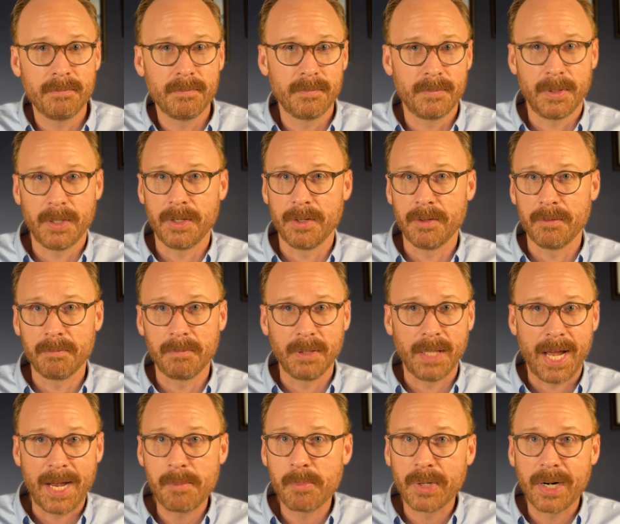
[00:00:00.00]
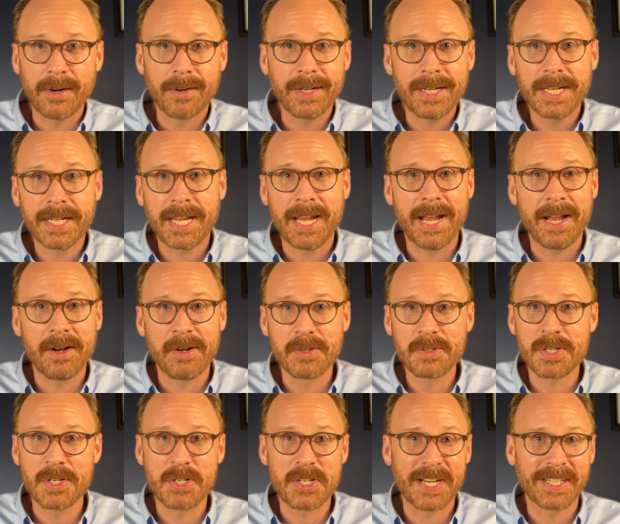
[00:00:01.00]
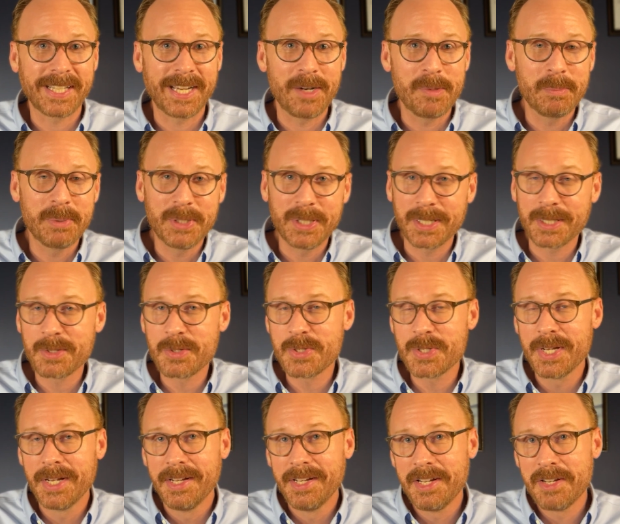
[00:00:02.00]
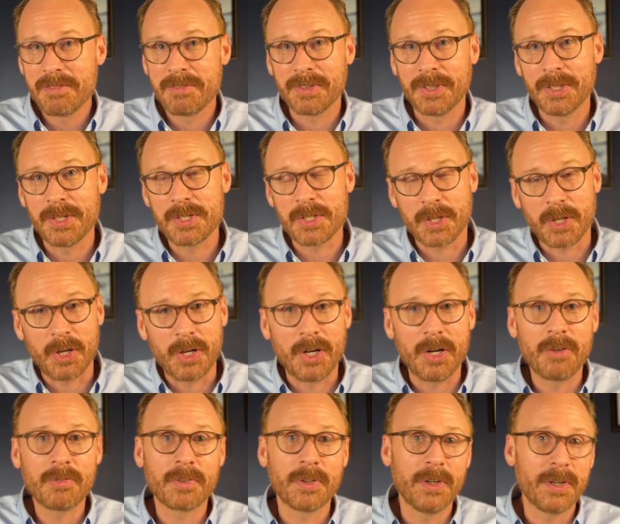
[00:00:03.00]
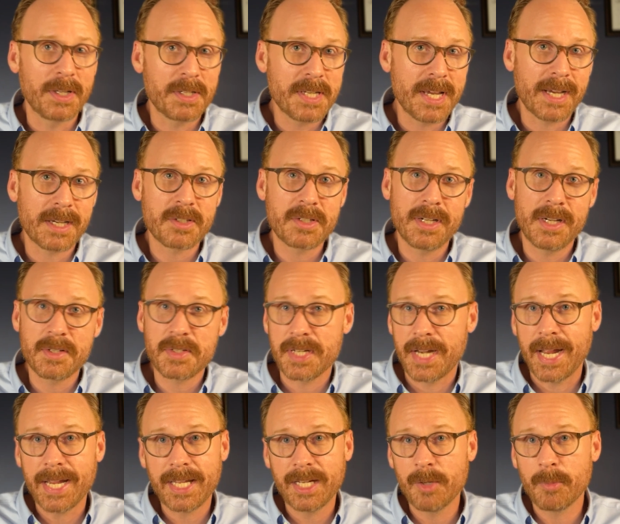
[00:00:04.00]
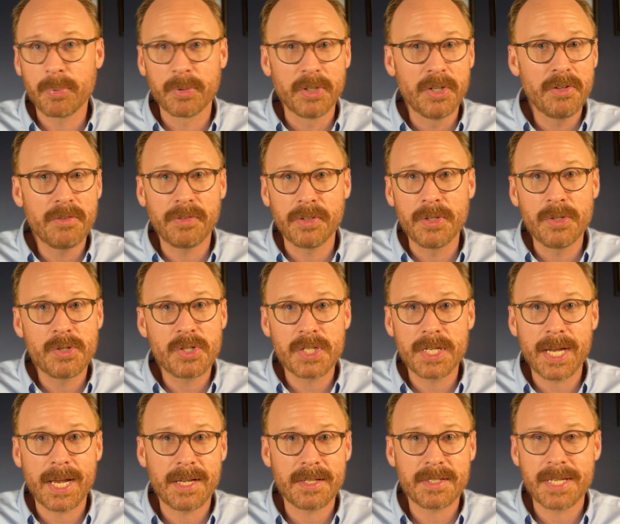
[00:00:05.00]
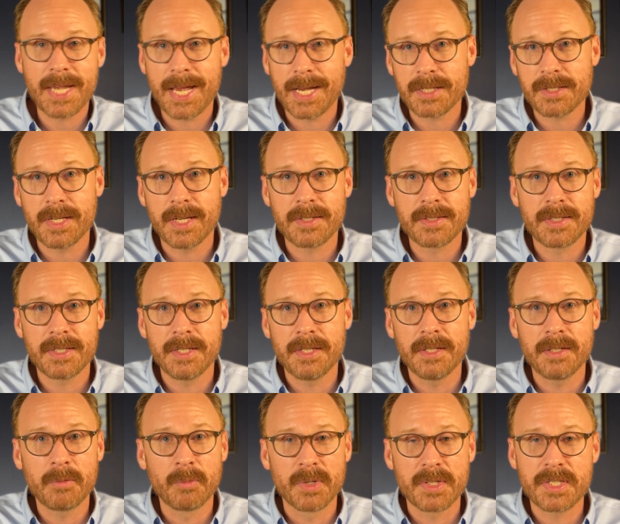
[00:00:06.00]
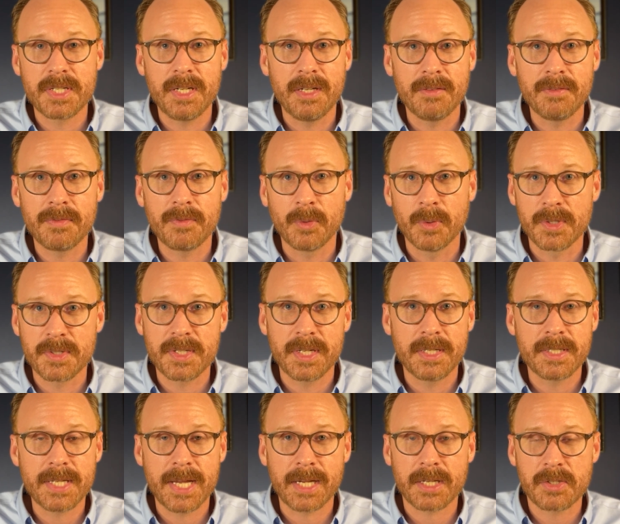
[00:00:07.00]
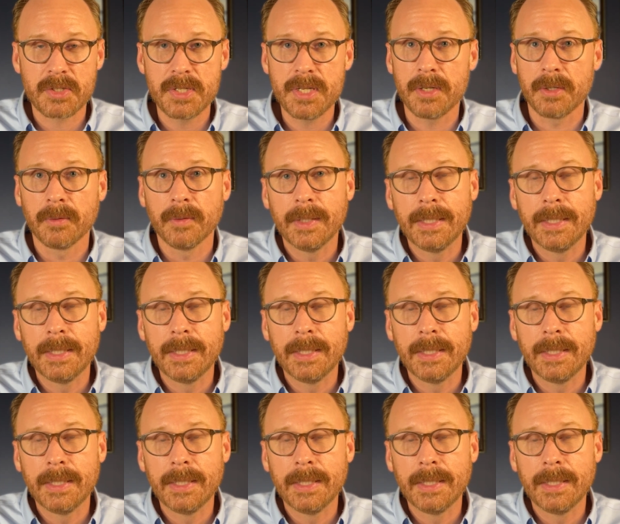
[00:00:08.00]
her library account and check out books, for her to call, for her to text us, and I can approve who she has the access to receive or send text to.